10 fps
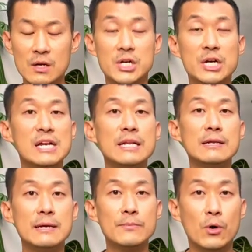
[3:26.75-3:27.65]
you're going to
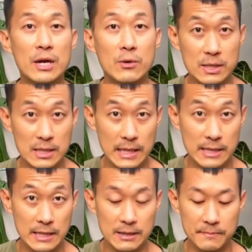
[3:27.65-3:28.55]
need more than one
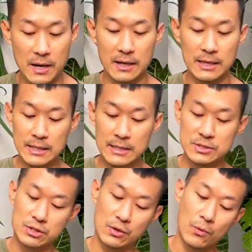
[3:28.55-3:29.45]
calathea in a pot.
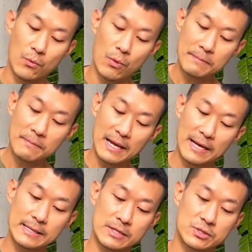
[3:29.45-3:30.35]
So one
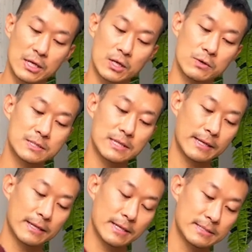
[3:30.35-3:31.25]
plant actually looks
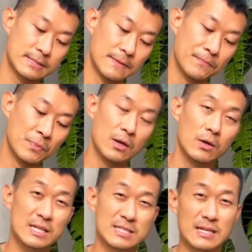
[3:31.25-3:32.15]
like this.
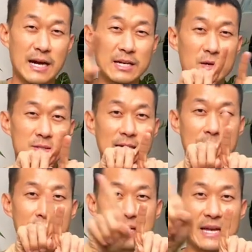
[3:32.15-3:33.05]
It kind of looks like
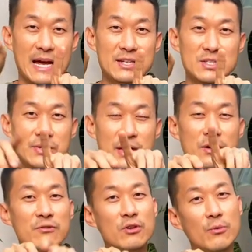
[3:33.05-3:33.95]
a banana tree. I
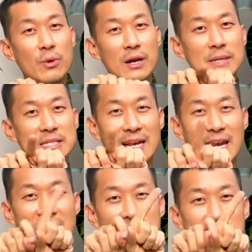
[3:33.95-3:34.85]
don't know if you know what I mean. It's like
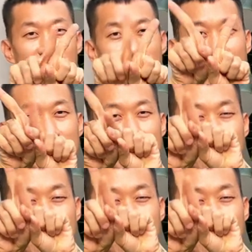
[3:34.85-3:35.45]
left, right,